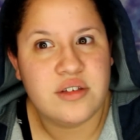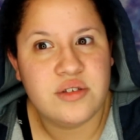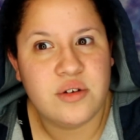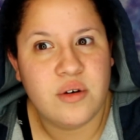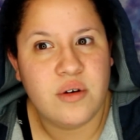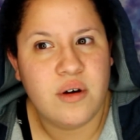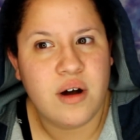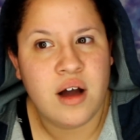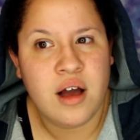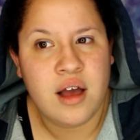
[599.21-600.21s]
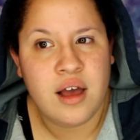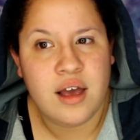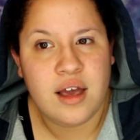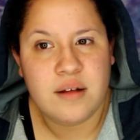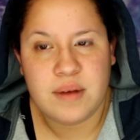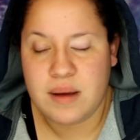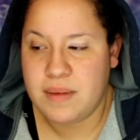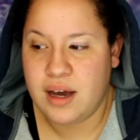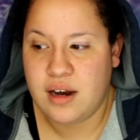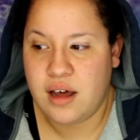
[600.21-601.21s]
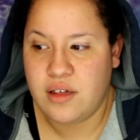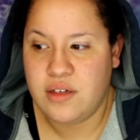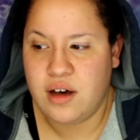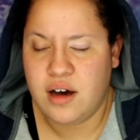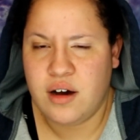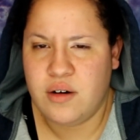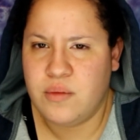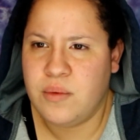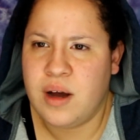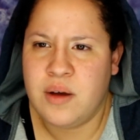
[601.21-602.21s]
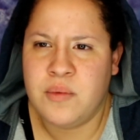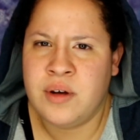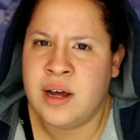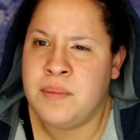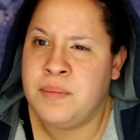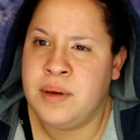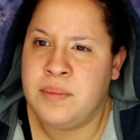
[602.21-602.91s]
So in my mind, I thought, why would I be